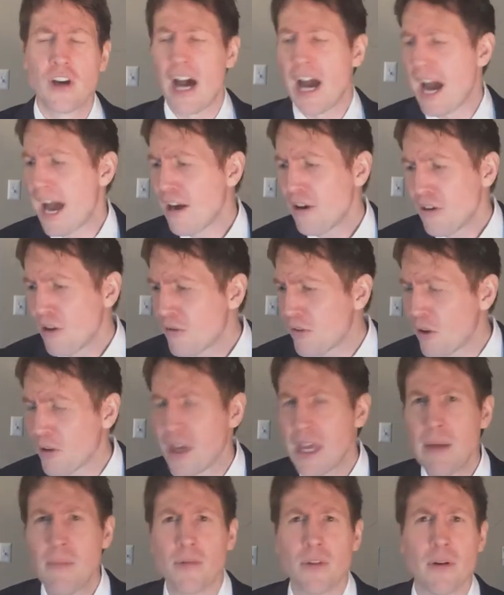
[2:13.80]
I don't know if I'll
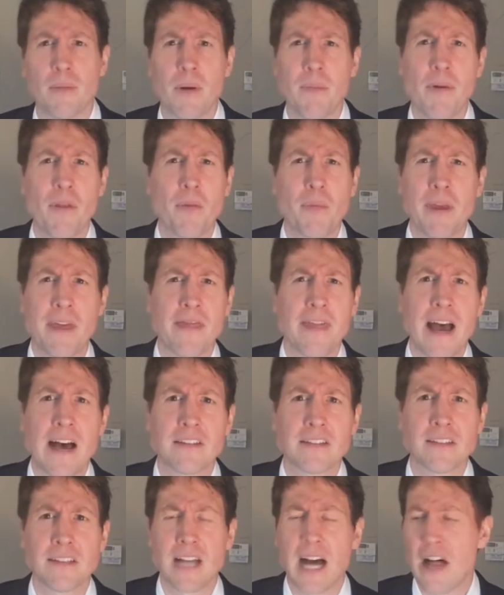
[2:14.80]
keep them. i it'll be
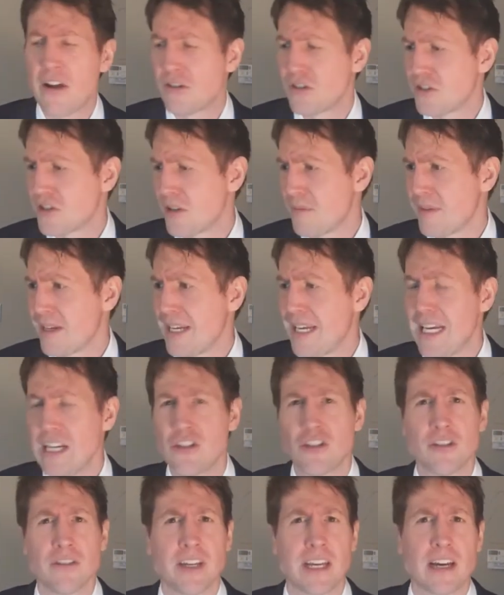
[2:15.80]
thousand dollars or something
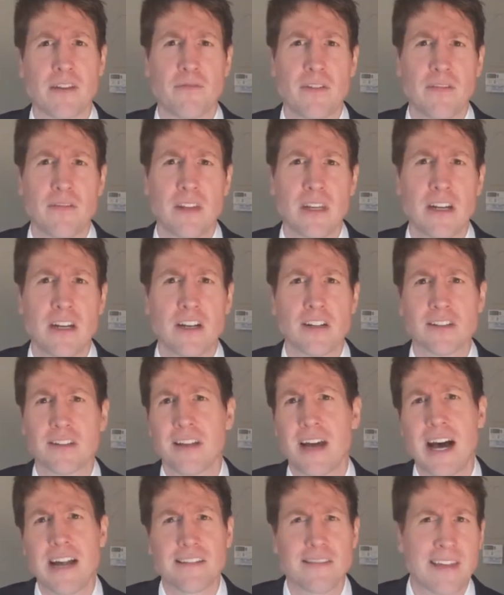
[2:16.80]
each in like a fifty years.
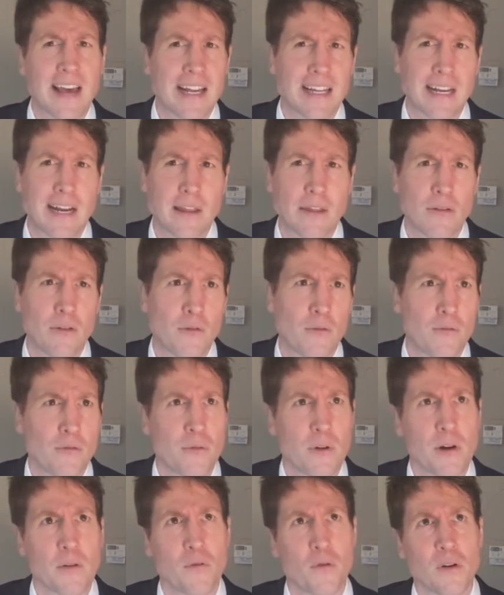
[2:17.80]
Lots of that getting through
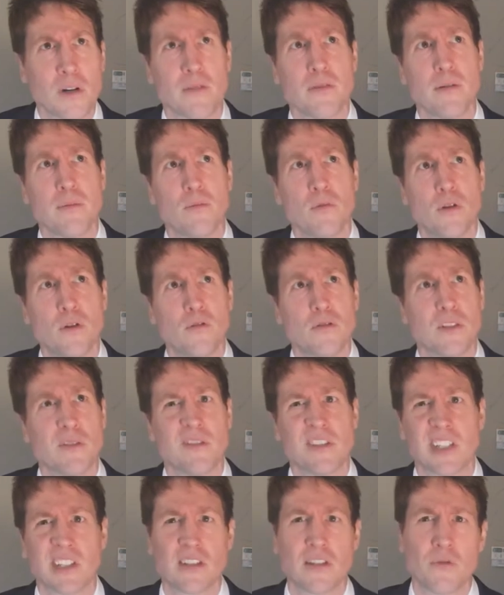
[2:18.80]
three or four different moves and
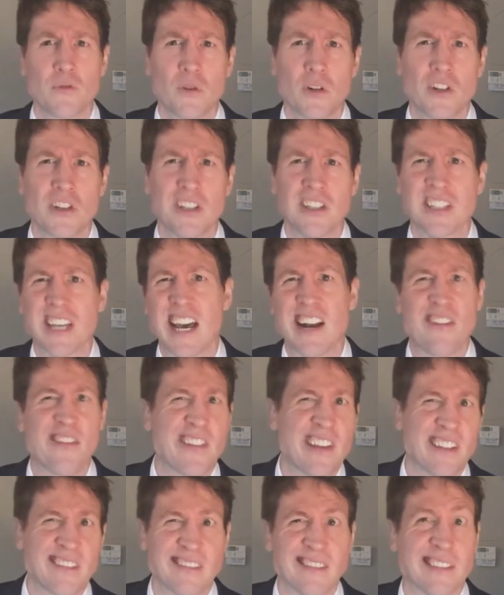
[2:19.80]
six divorces. I don't
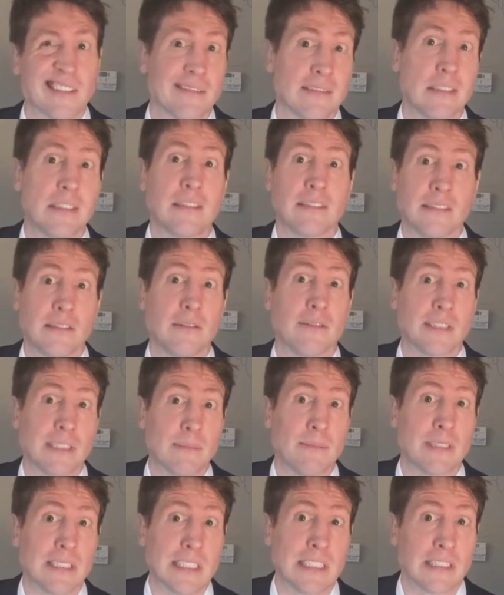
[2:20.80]
think mm, I I'm
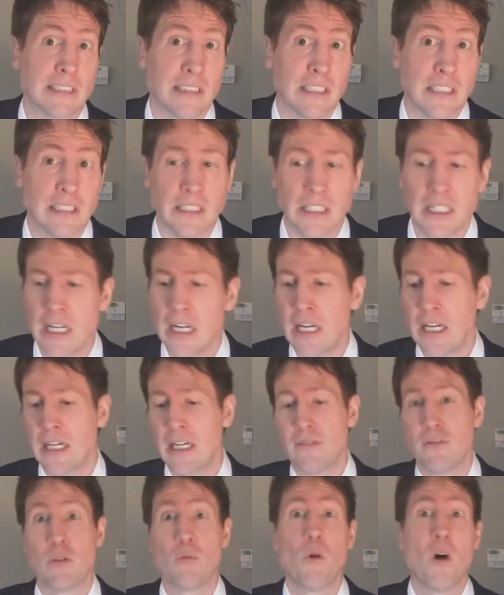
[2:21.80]
gonna get done.
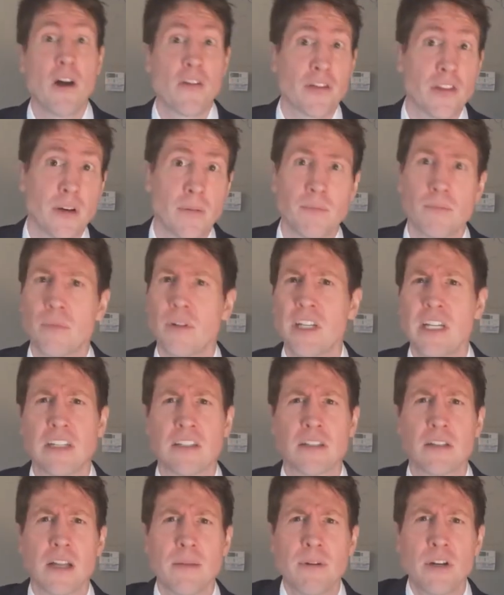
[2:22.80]
If you want them,
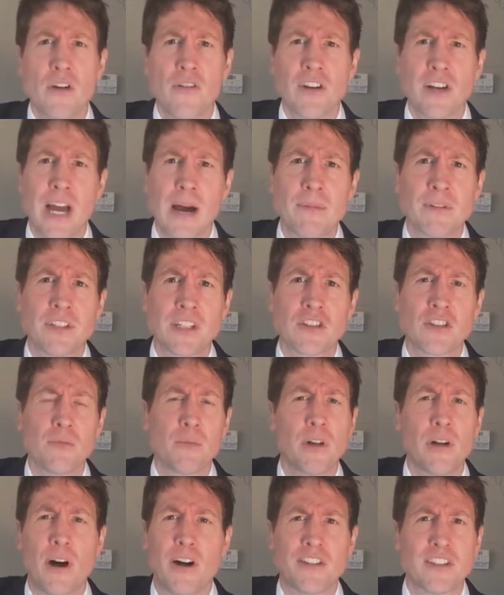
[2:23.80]
please let me know in the comment section
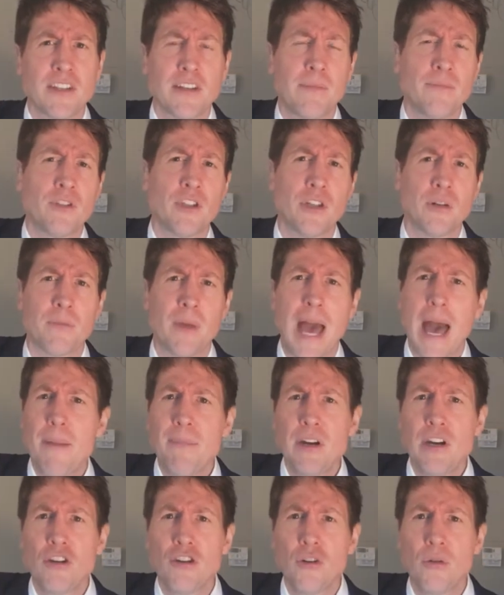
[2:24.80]
below. I'll send them to you.
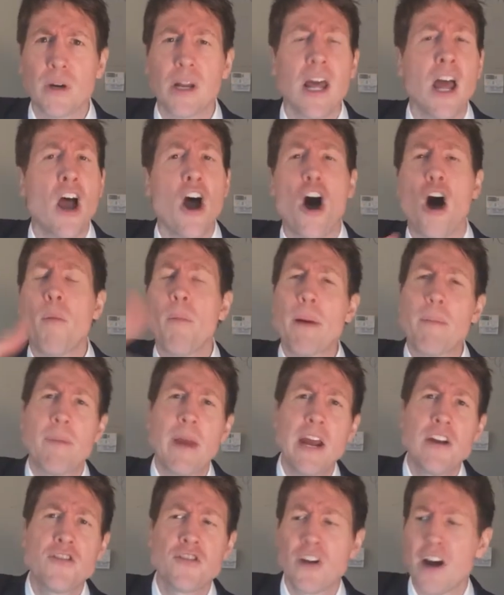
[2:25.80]
Happy to do it. On my
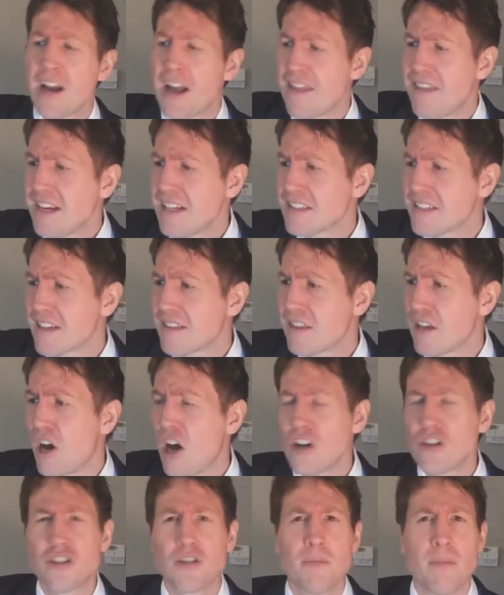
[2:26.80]
Patreon, I think it's like the
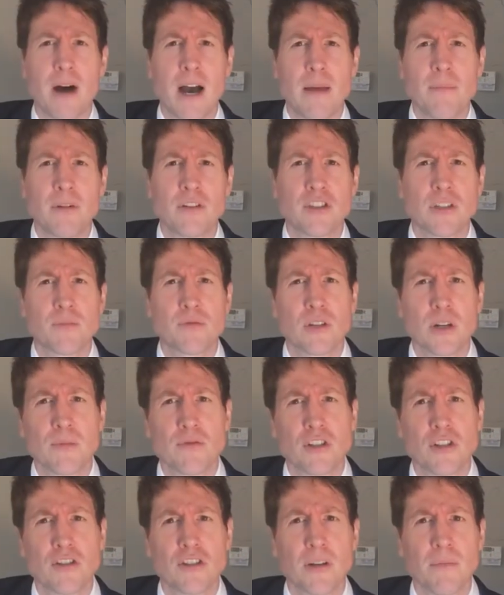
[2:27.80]
Aunt Jemima
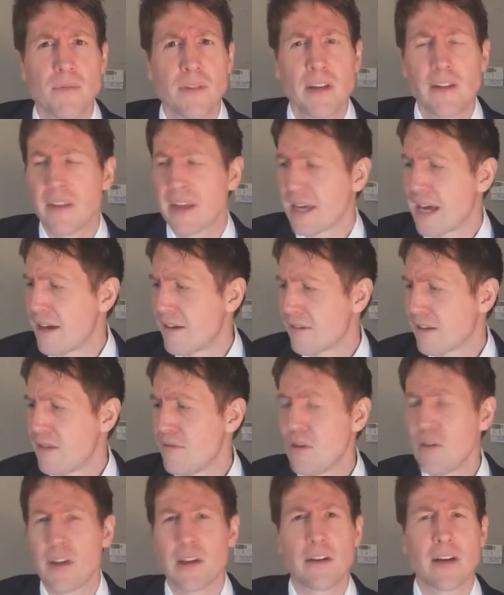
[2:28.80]
subscription or something. Like I'll give
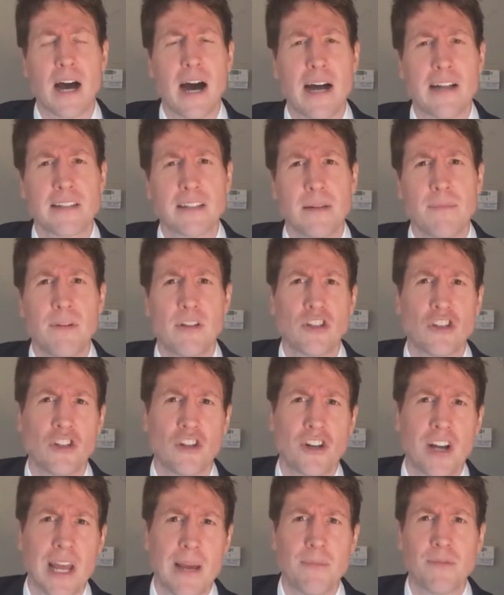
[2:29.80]
you like content, mention
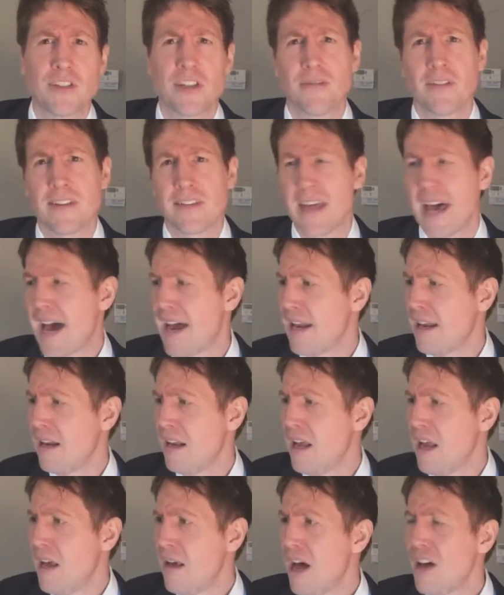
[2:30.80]
your name and stuff like that.
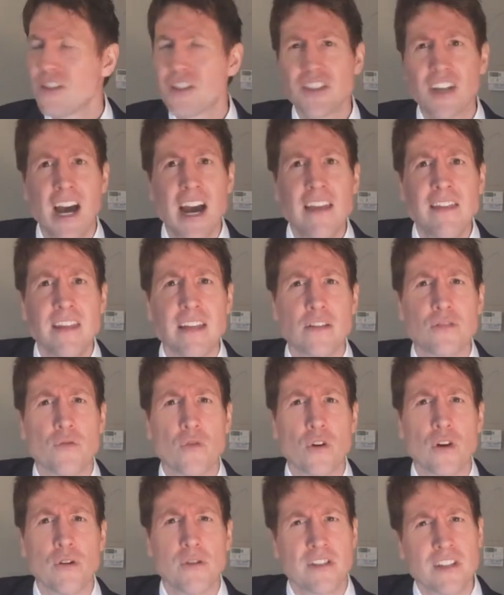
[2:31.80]
I'll sign these
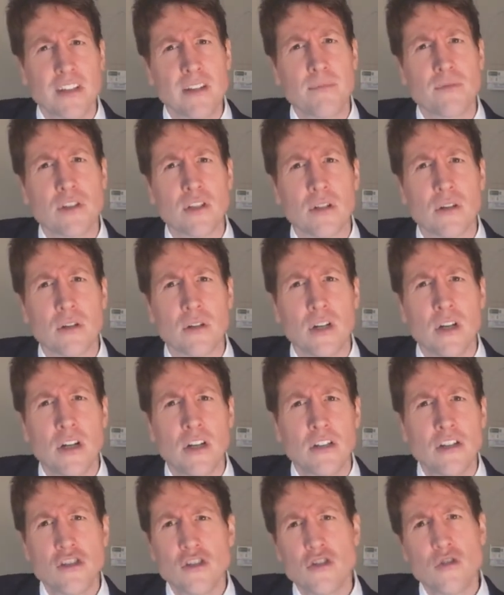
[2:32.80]
for you and send them to you.
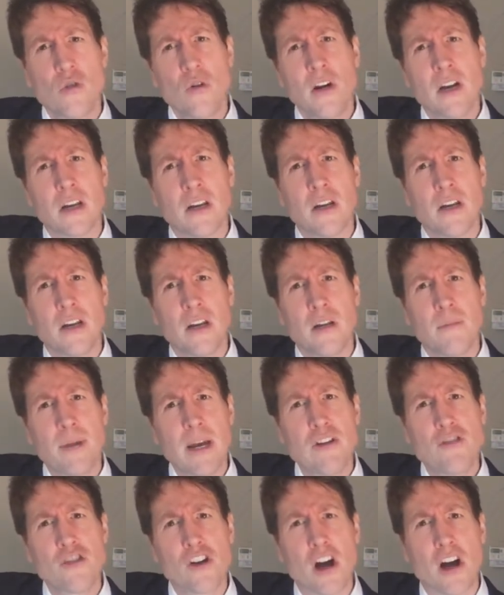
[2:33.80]
Just join.
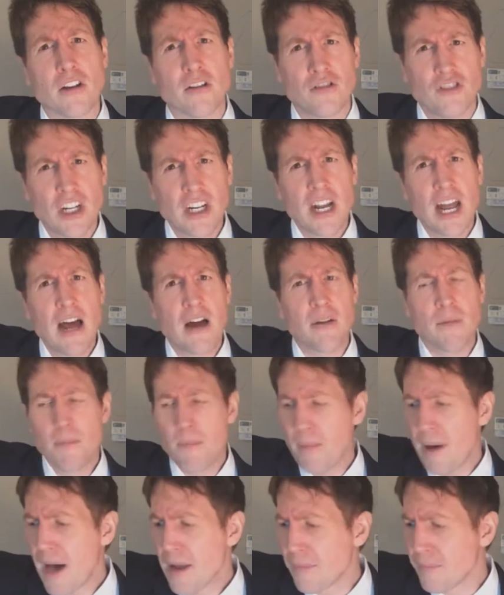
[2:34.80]
Patreon. Check it out the
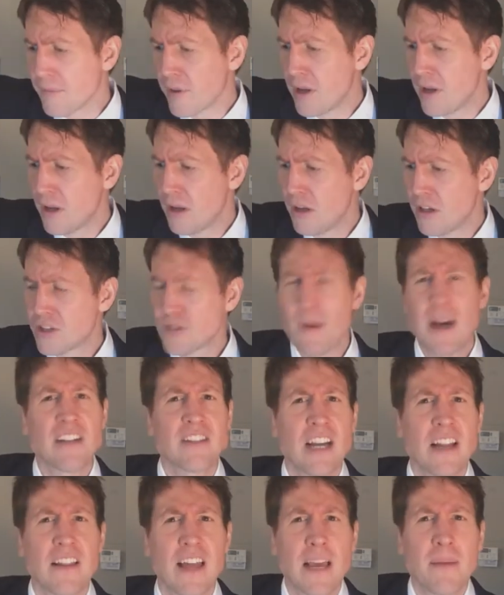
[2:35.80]
bottom. Smash
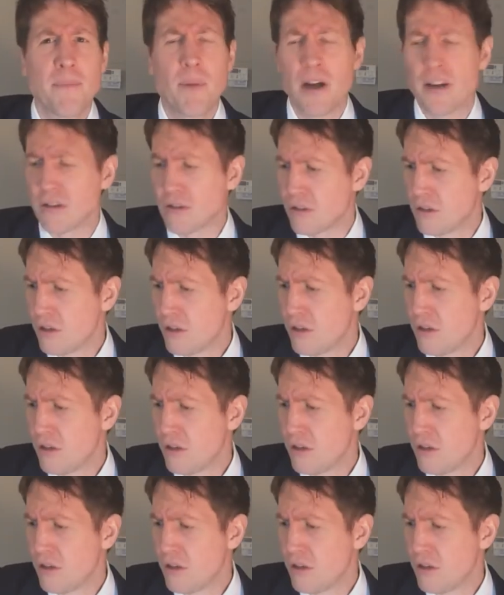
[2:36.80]
that like button.